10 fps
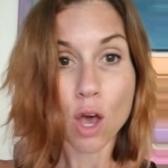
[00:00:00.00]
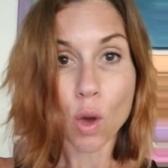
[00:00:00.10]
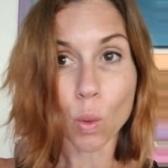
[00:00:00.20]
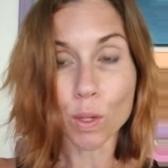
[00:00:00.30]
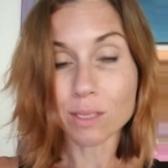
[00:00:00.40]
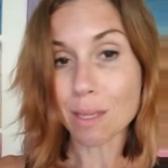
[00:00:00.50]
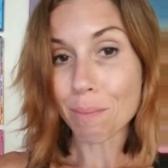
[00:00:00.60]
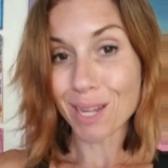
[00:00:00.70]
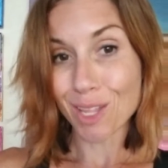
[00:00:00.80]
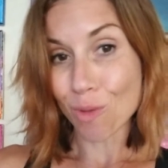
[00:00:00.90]
or
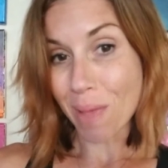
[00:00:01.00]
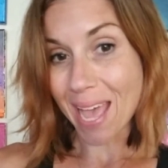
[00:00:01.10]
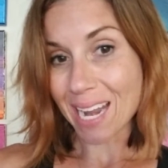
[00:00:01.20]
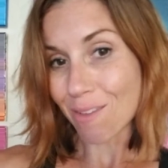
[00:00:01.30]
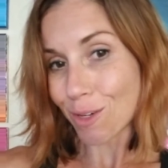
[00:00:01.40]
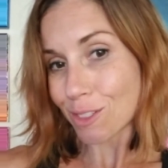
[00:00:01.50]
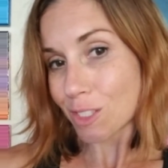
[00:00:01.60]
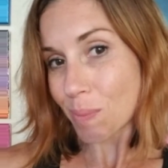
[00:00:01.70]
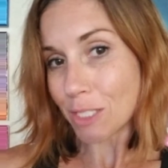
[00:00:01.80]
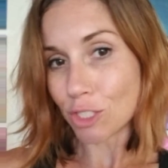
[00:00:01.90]
somebody you met. I've heard
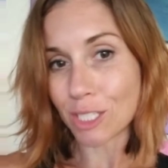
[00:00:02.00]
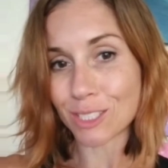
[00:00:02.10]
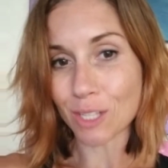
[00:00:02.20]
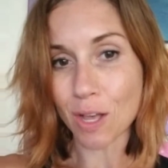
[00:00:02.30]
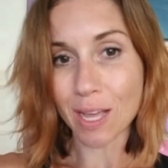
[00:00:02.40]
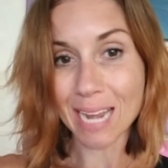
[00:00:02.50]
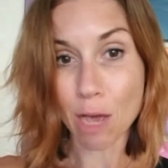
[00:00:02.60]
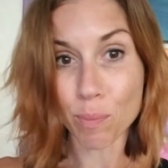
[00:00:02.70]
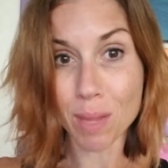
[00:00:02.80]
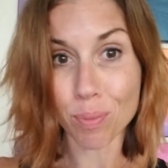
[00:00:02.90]
speeches on
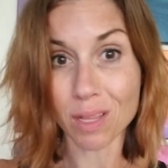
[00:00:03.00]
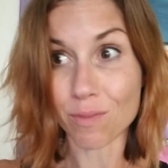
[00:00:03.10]
how people have